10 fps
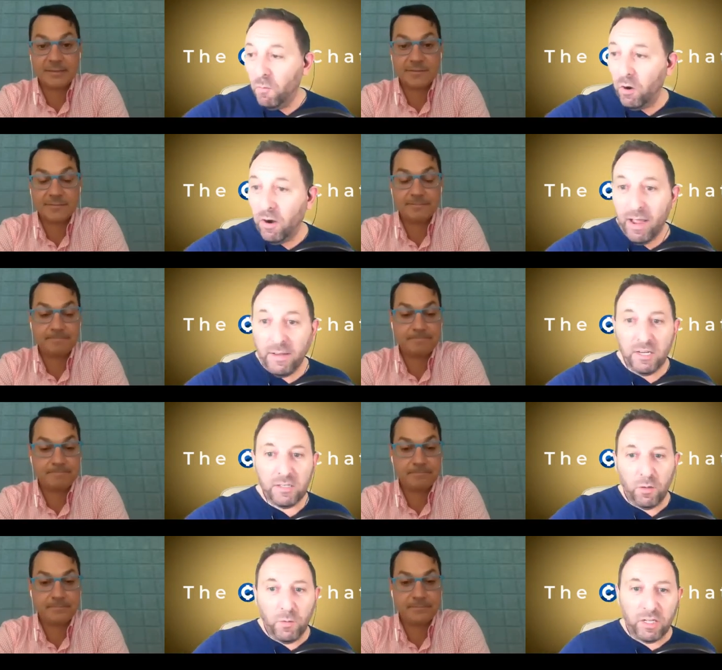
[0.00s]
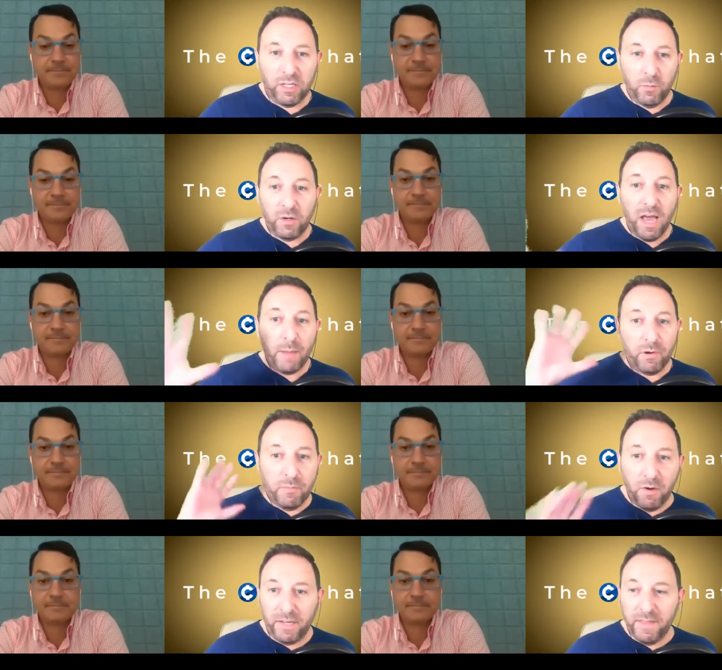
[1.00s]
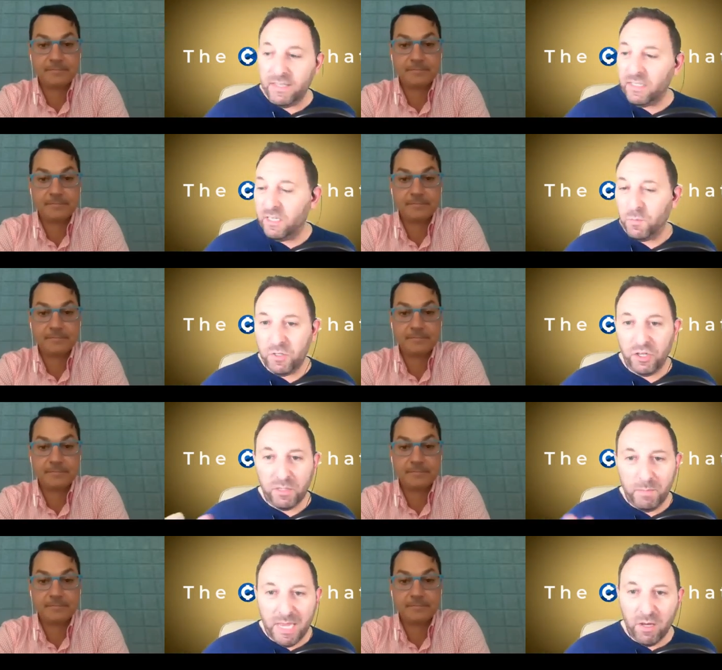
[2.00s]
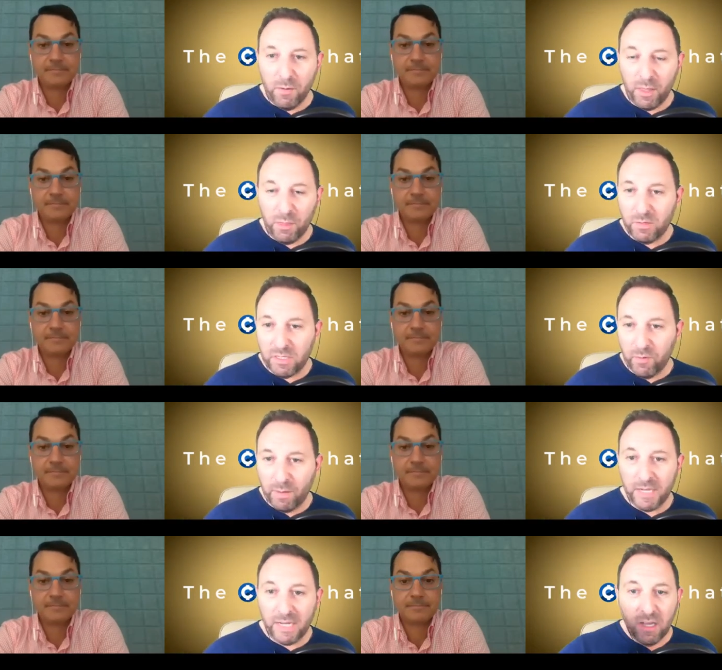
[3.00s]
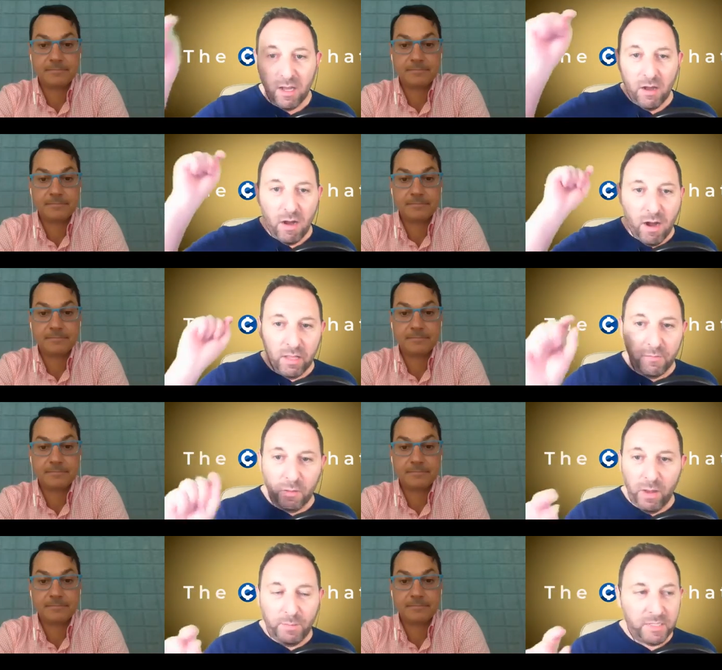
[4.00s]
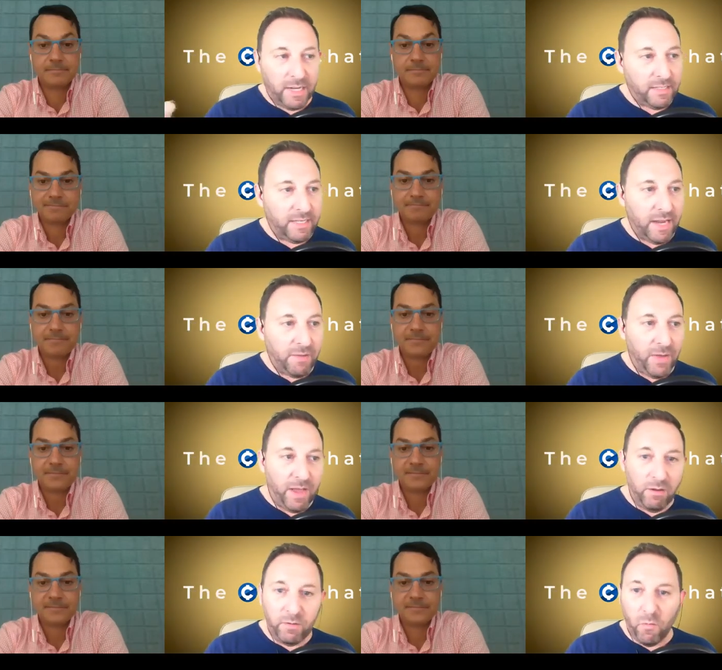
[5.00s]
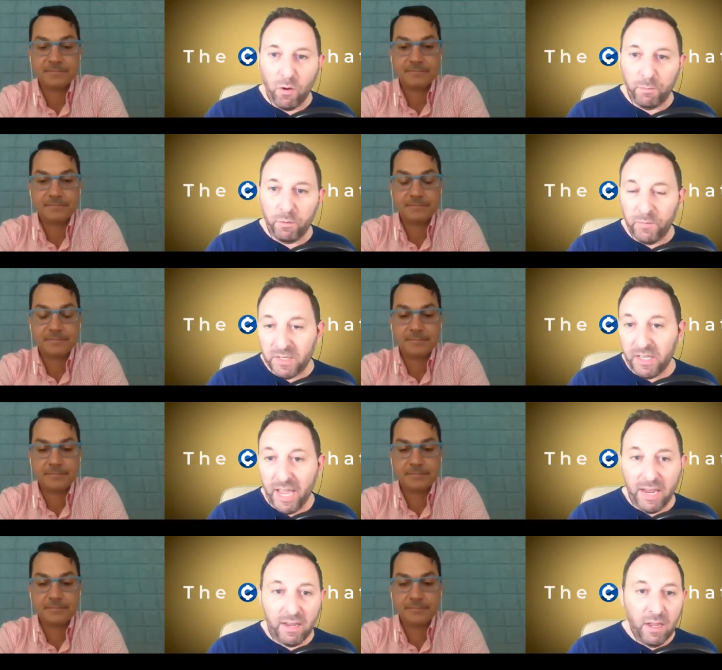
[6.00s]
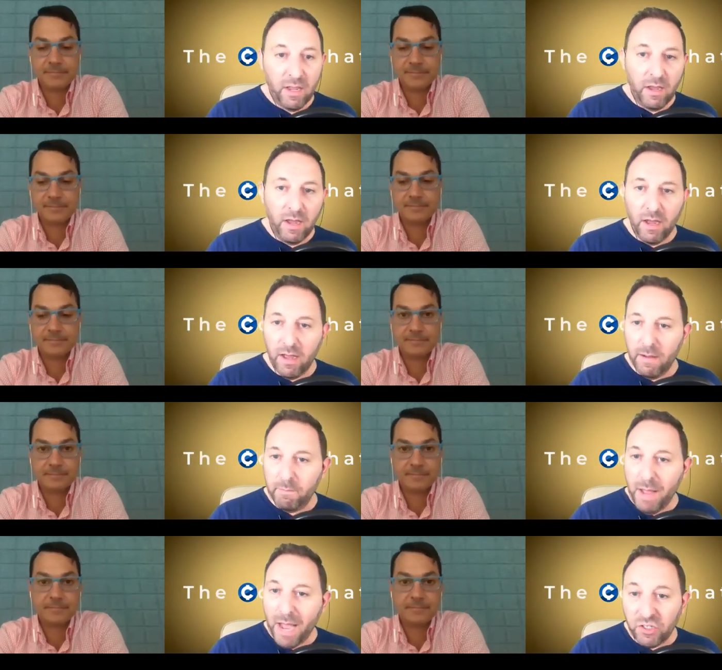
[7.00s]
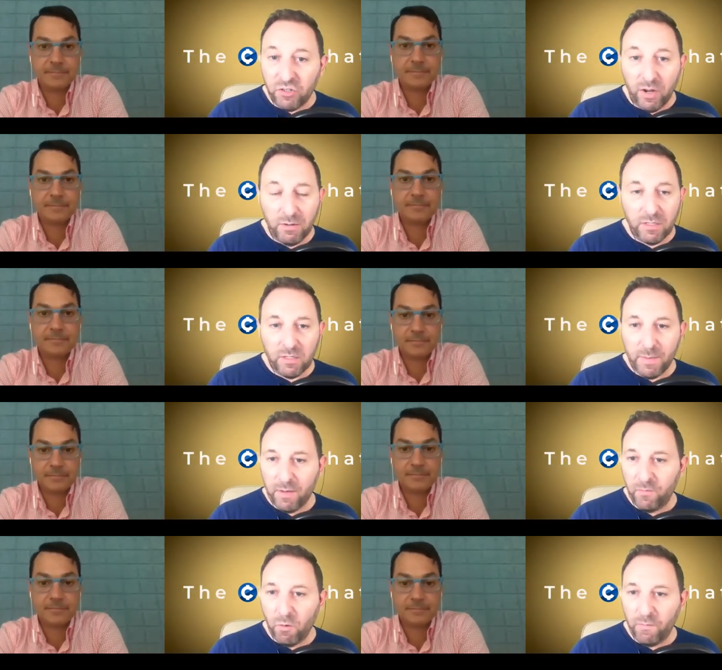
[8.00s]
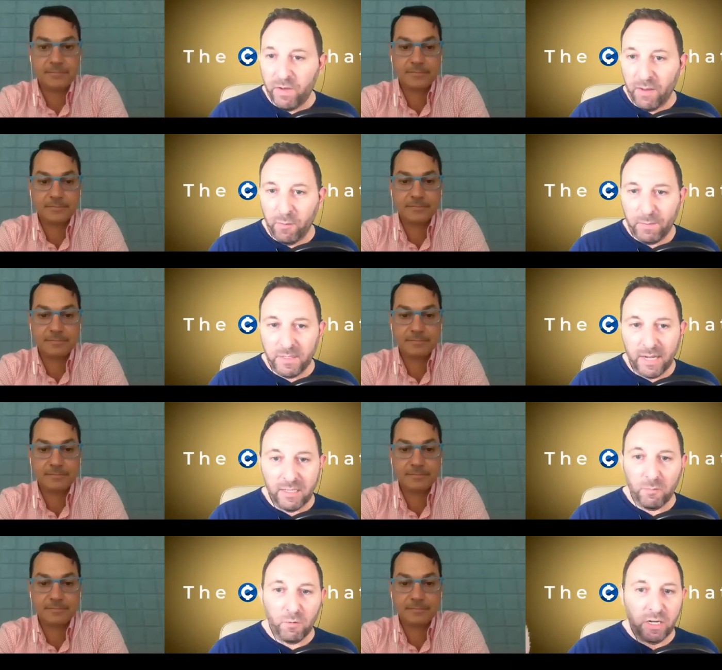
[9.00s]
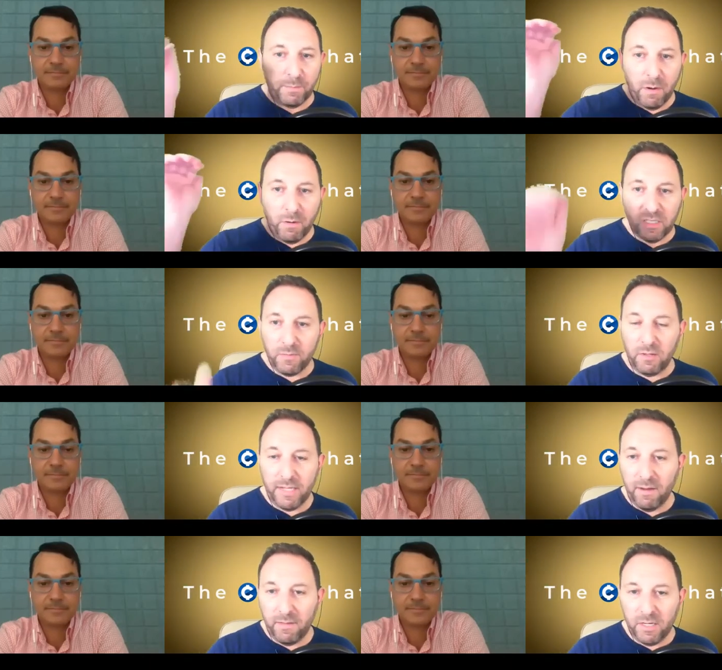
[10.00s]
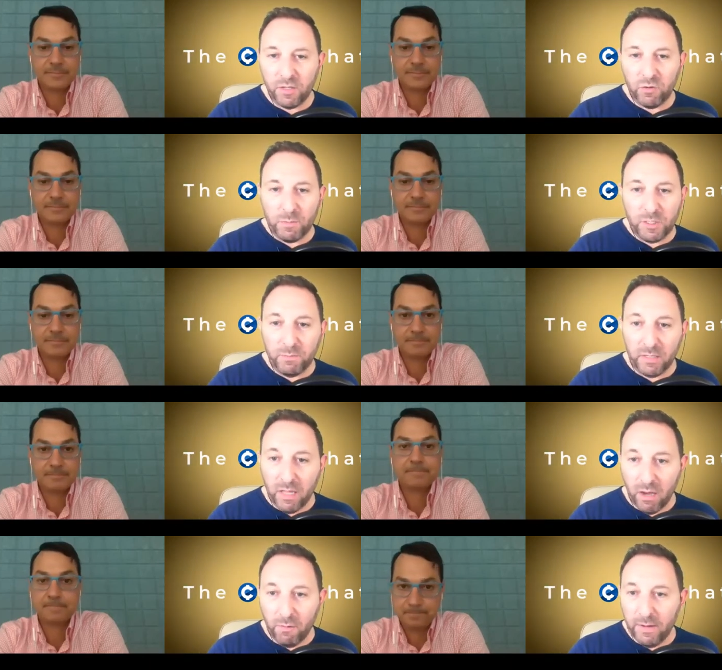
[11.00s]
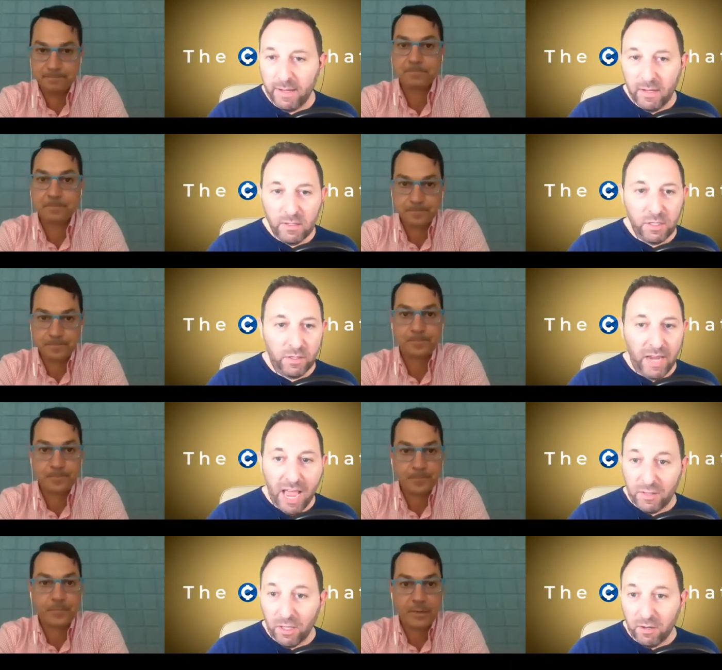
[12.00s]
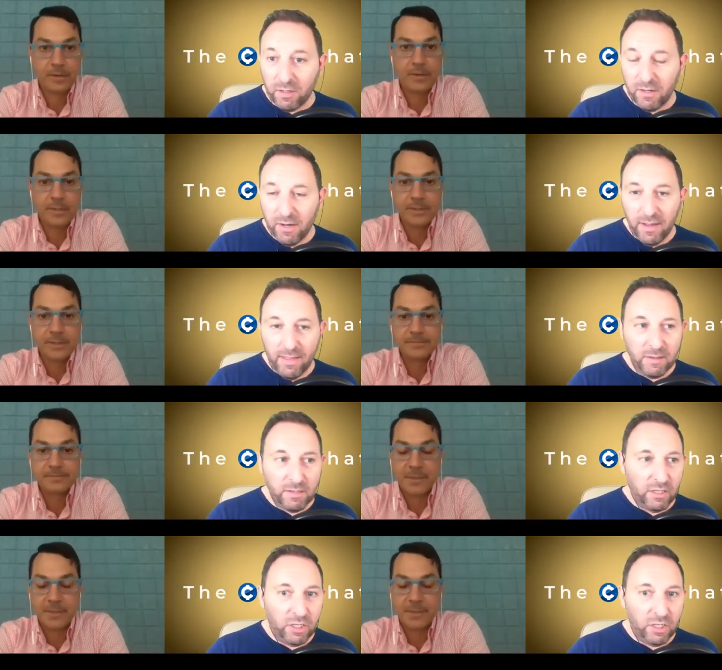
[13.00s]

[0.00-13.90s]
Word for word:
Speaker 1: we're, and just so we're clear, we're not promoting this. This was just me going through some websites. All of the websites that I found for proof of stake, uh, masternodes, there's about four or five websites. We're going to post them all down in the description below. So you can have a look. There's yep. a